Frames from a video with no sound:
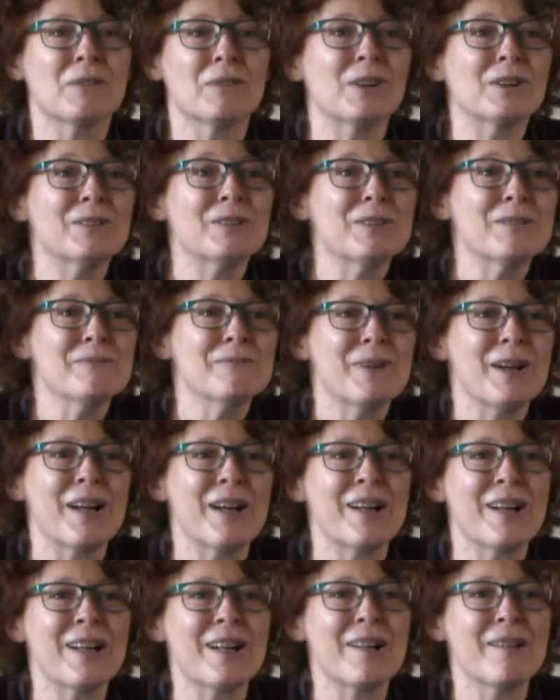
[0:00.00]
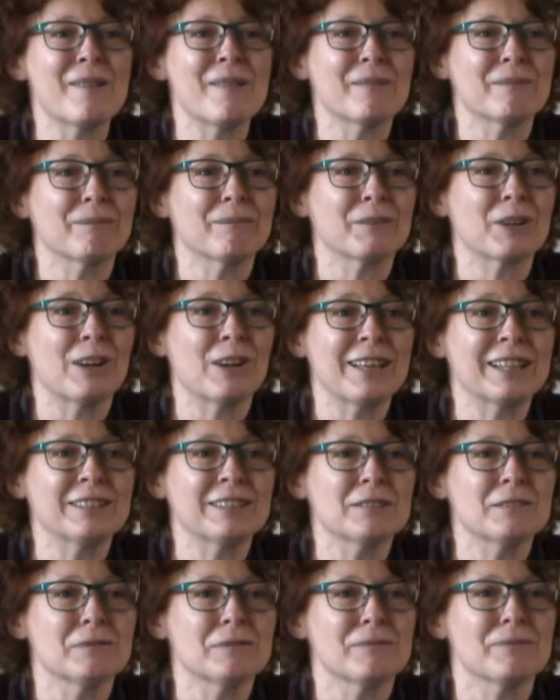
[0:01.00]
volume,
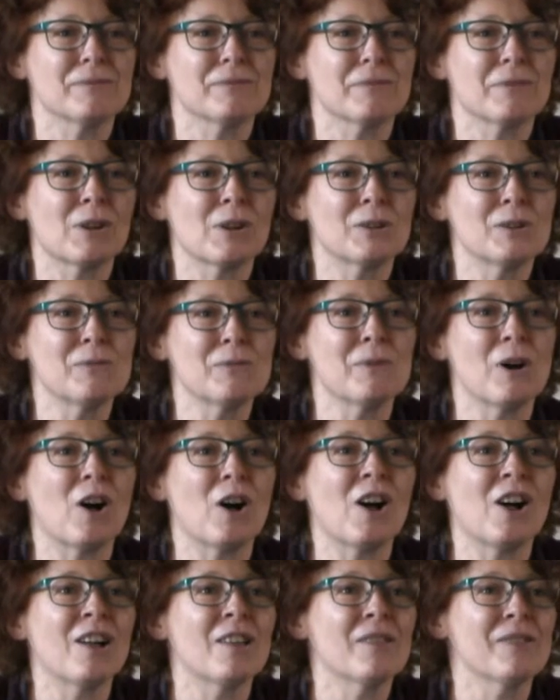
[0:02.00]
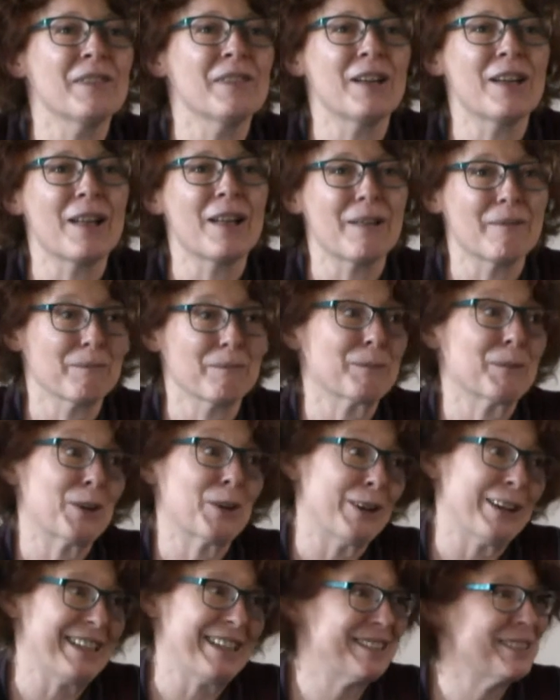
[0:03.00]
collective volume on
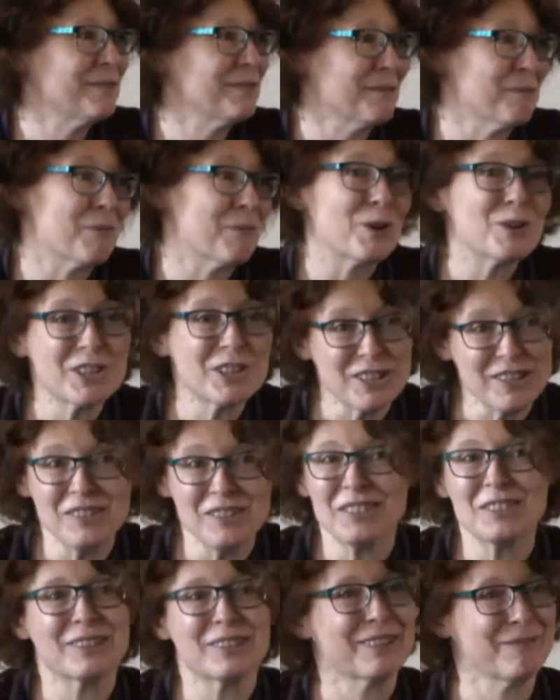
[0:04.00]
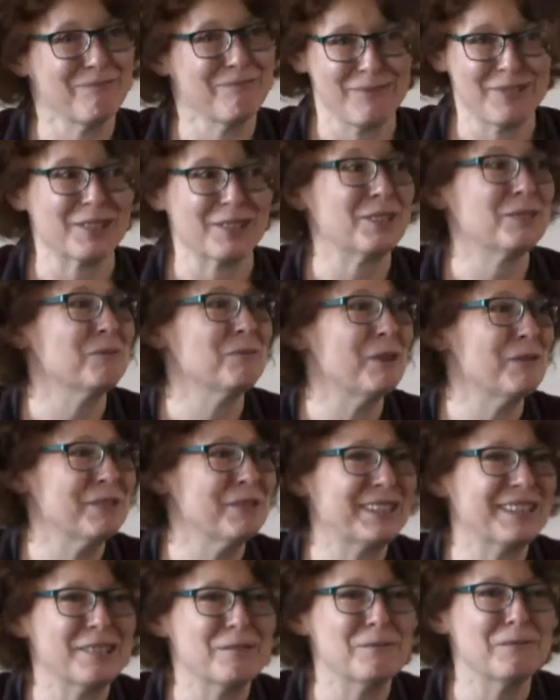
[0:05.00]
collective emotions, so this is
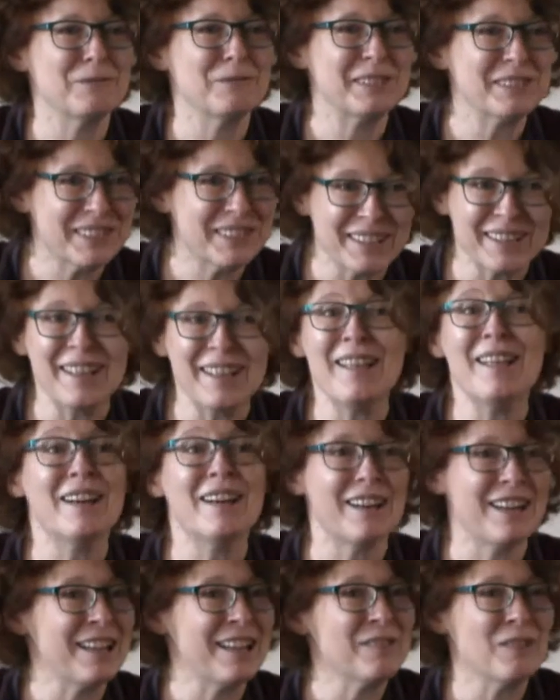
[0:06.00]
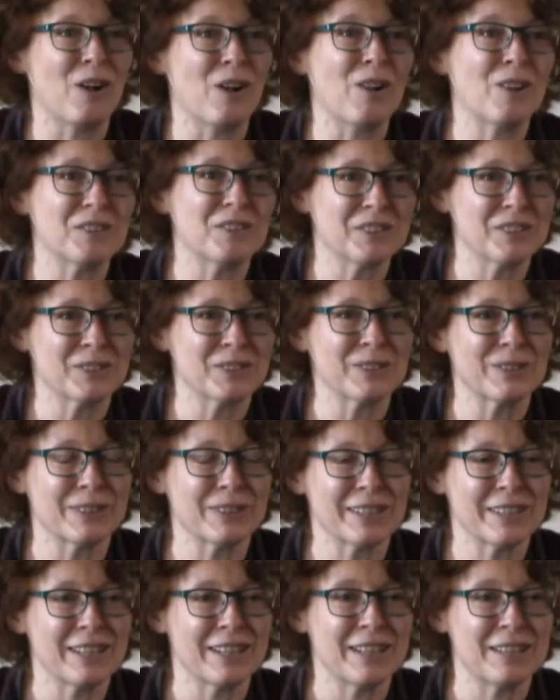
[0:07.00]
perfectly fitting. And also,
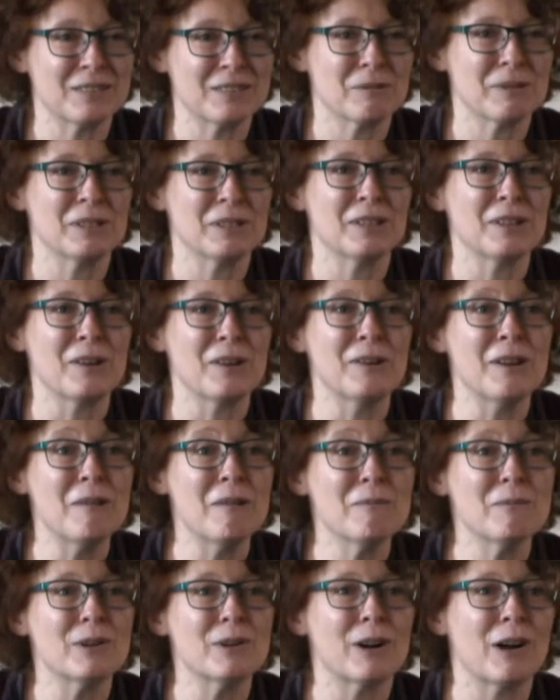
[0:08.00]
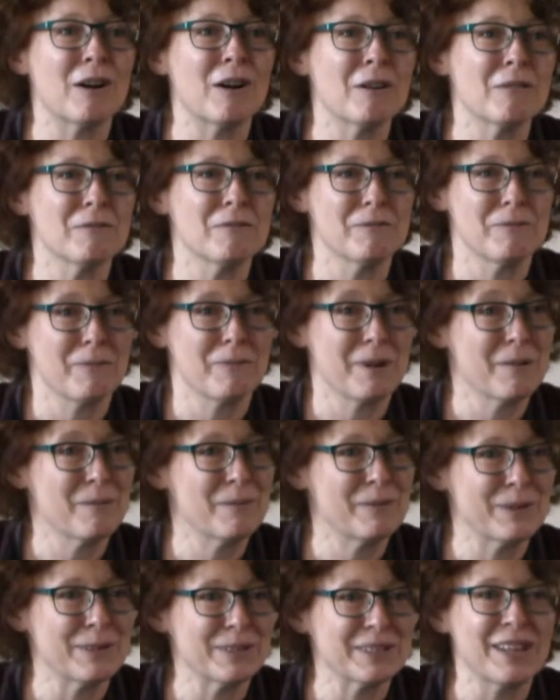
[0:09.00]
he has written a number of
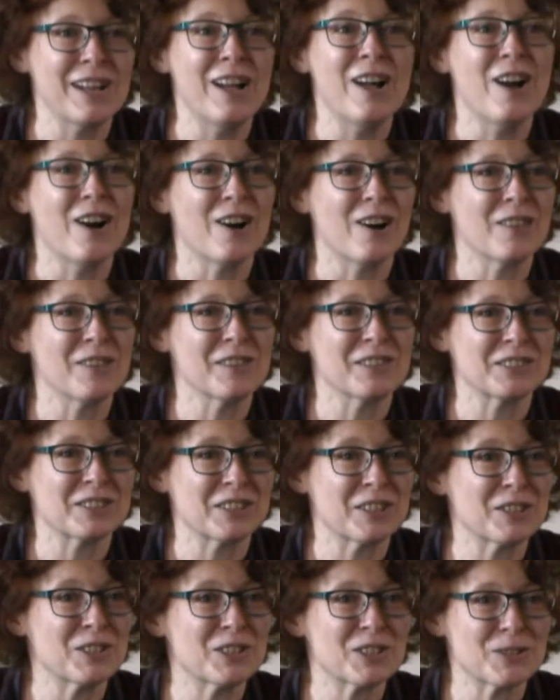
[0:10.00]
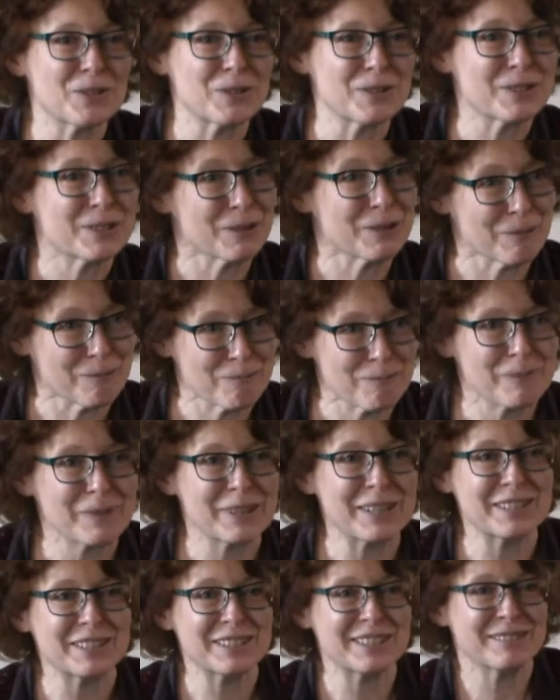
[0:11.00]
papers on these issues, so
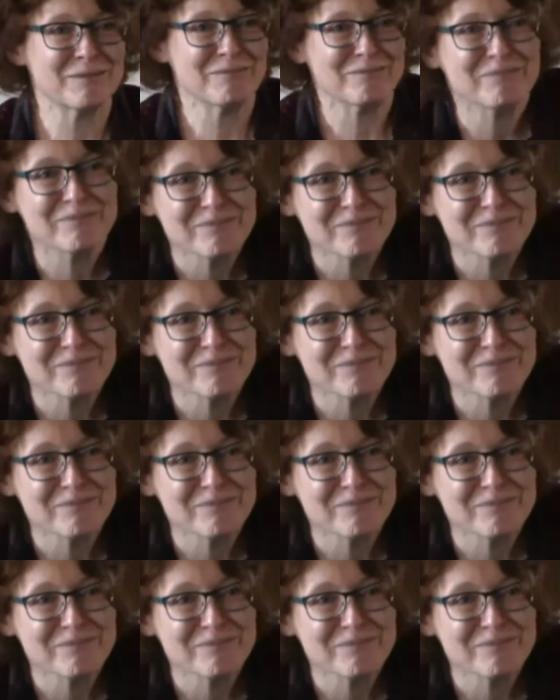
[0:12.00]
please.